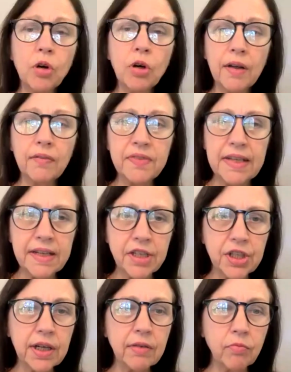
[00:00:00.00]
no more
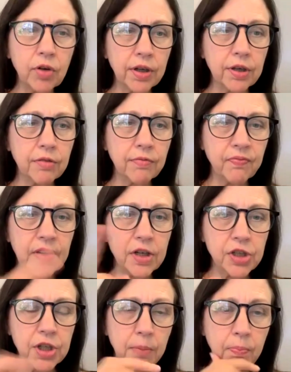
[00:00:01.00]
of teaching, we're going
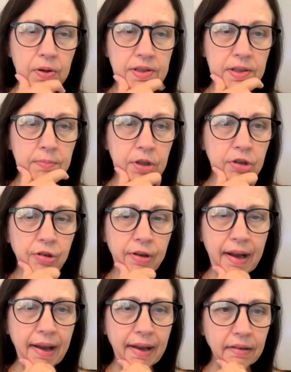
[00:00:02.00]
to finish up with some
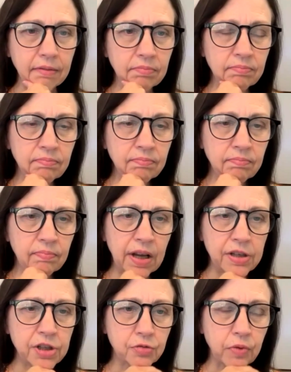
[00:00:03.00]
Q&A
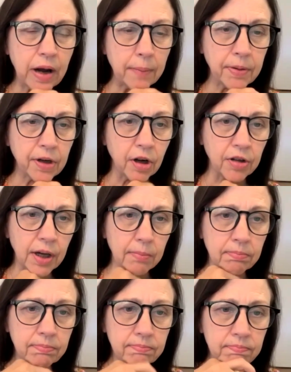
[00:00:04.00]
and just wrap it
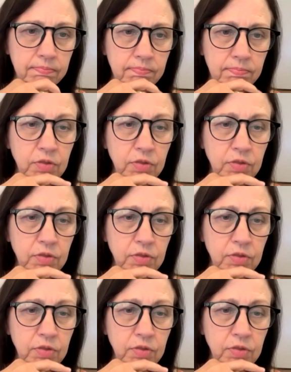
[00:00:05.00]
all up.